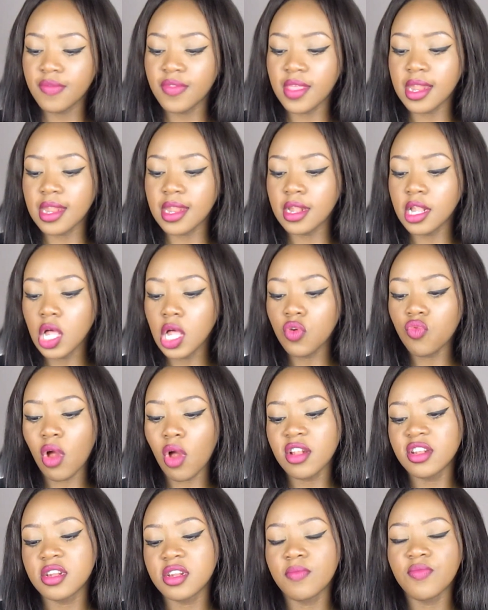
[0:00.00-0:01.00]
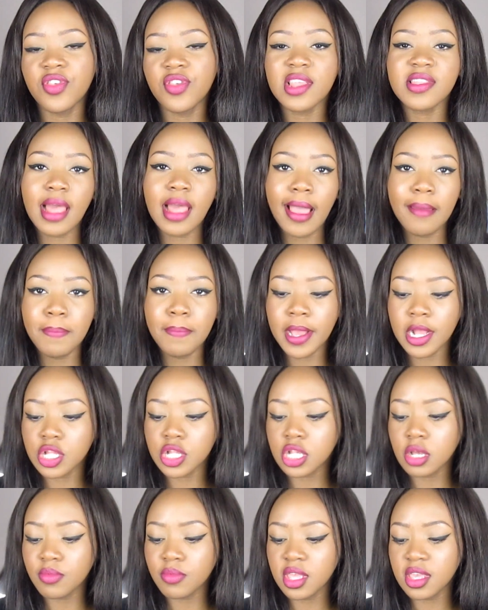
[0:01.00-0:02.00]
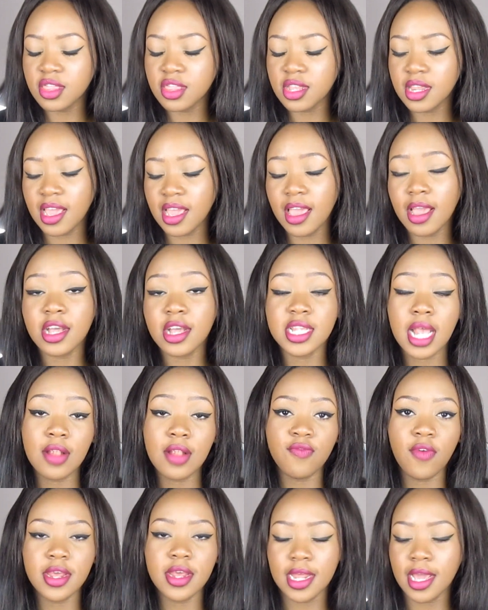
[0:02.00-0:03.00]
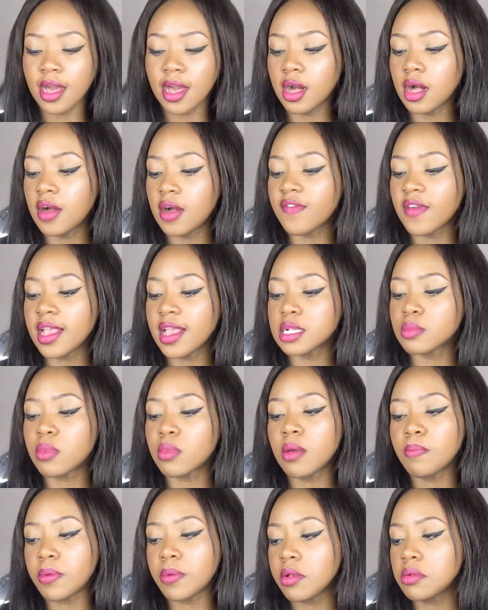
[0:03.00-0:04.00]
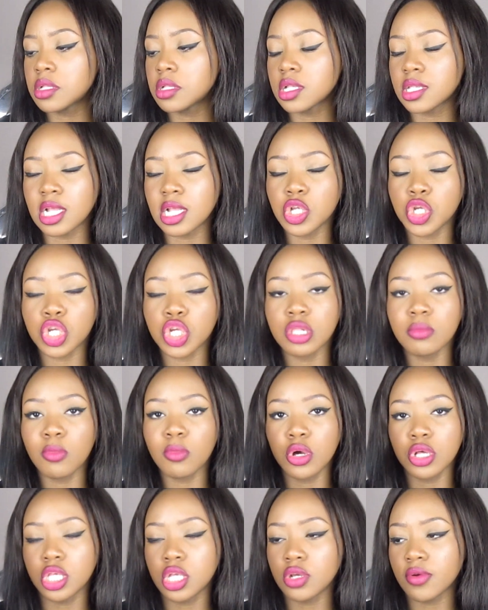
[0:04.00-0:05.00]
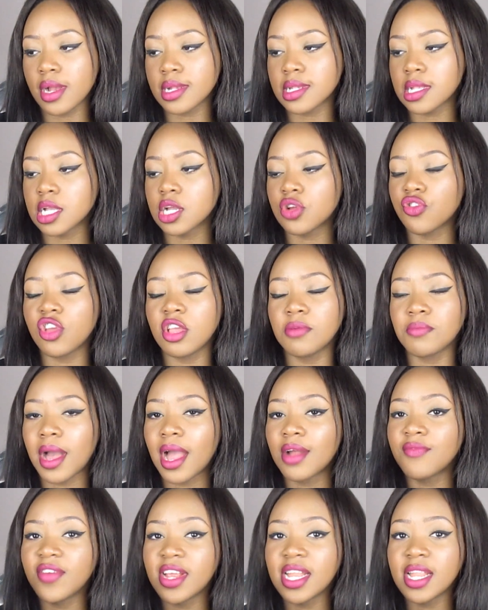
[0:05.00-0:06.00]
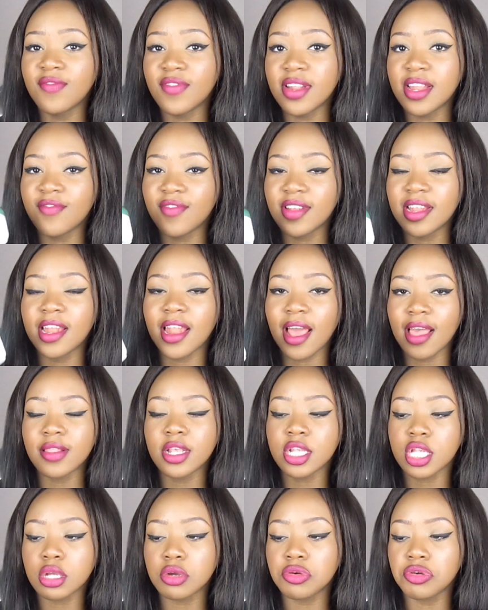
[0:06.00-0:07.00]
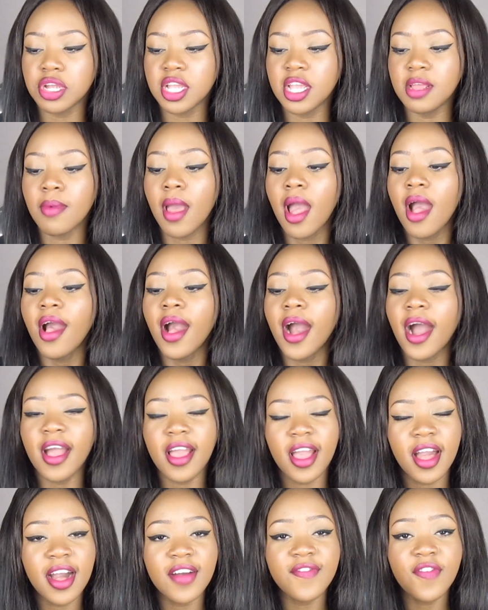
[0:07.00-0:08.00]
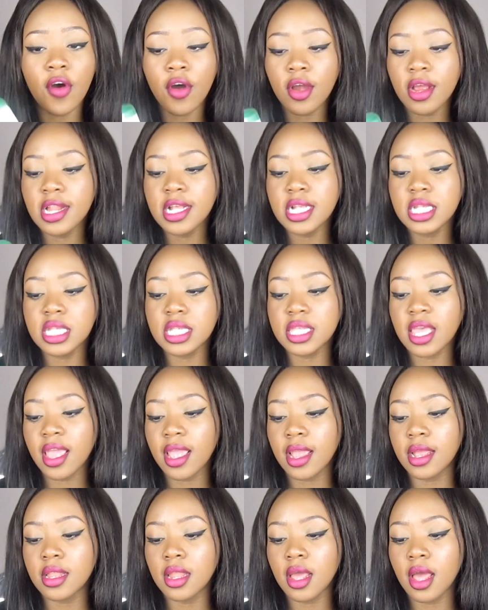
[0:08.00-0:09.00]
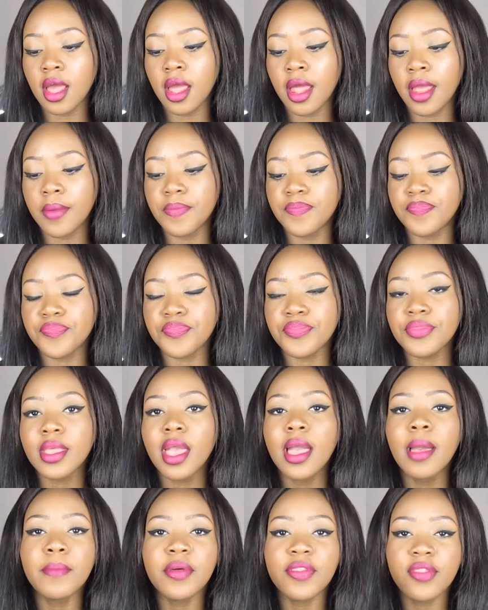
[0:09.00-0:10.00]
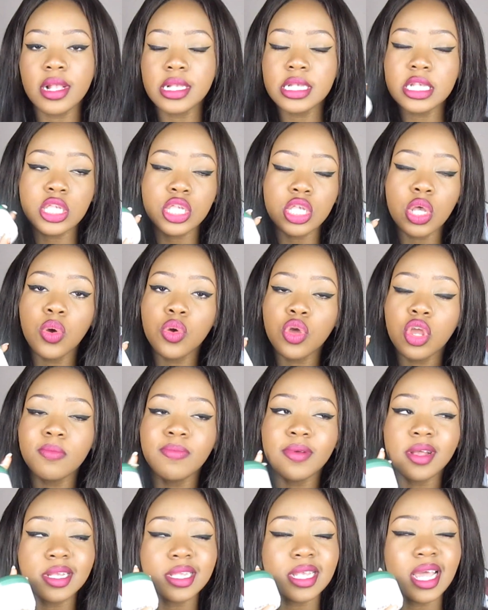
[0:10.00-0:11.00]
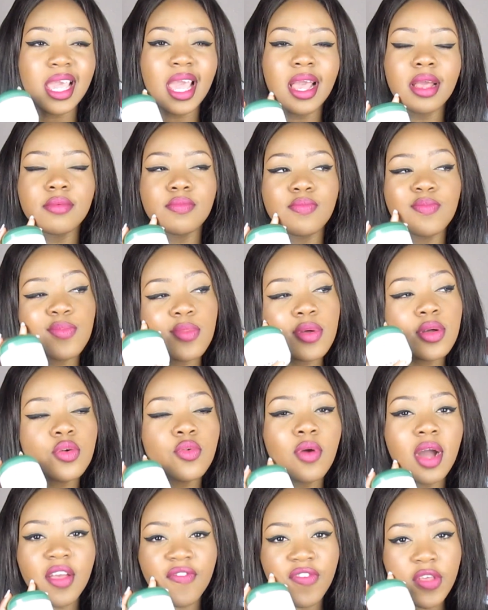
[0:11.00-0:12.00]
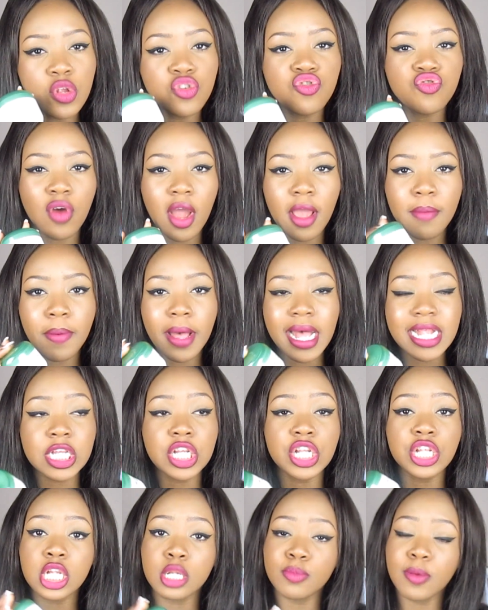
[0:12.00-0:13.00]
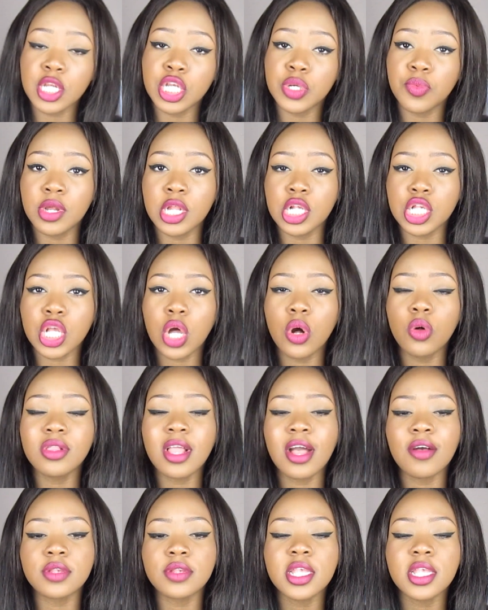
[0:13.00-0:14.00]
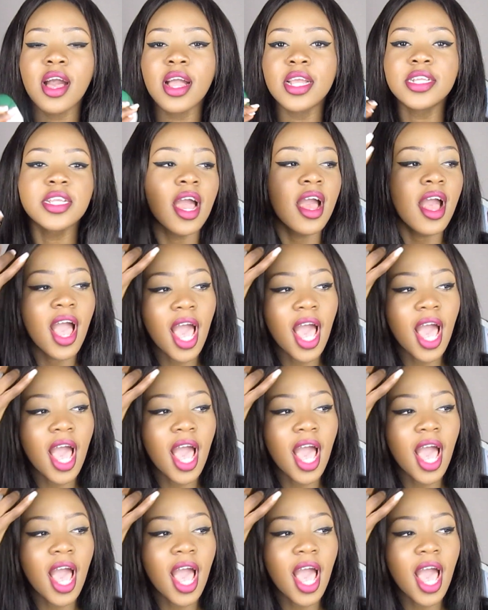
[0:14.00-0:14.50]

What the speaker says: And then a little random thing that I picked up the other day because I'd run out of is my Boots Essential Moisturizing Cream. I really, really, really like this cream. I have oily skin, but this is so good because I get quite a few dry patches, especially when it's cold outside.